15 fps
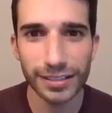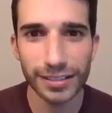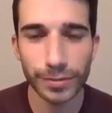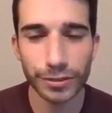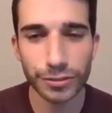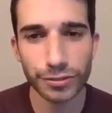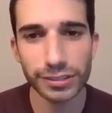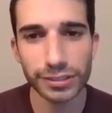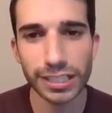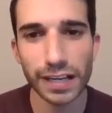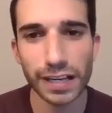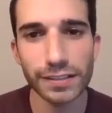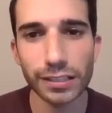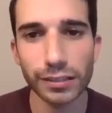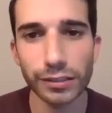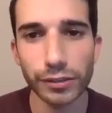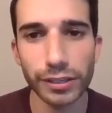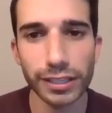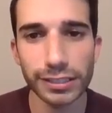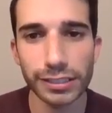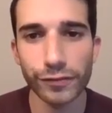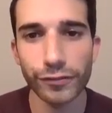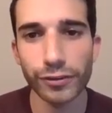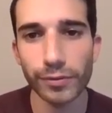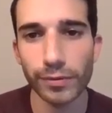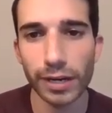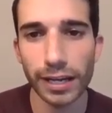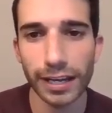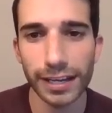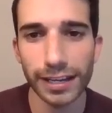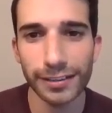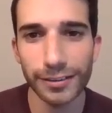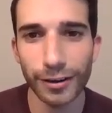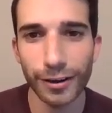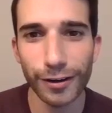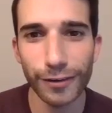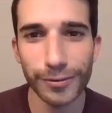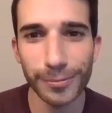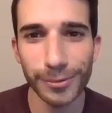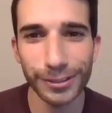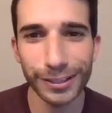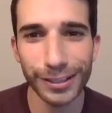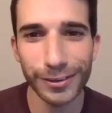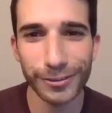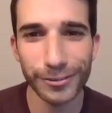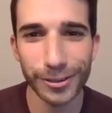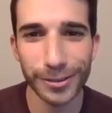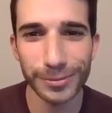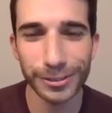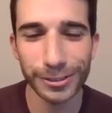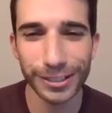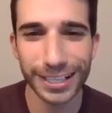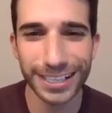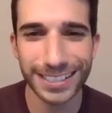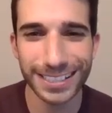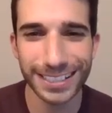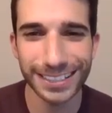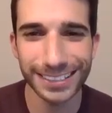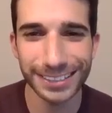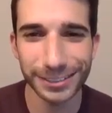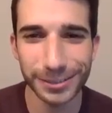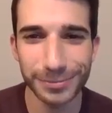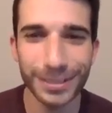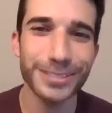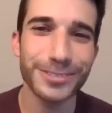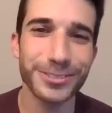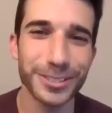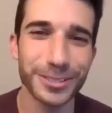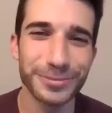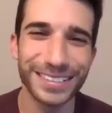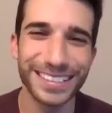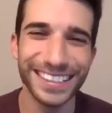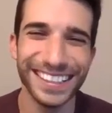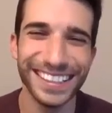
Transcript: push yourselves to learn a different way, all from our living rooms, our kitchens, our bedrooms.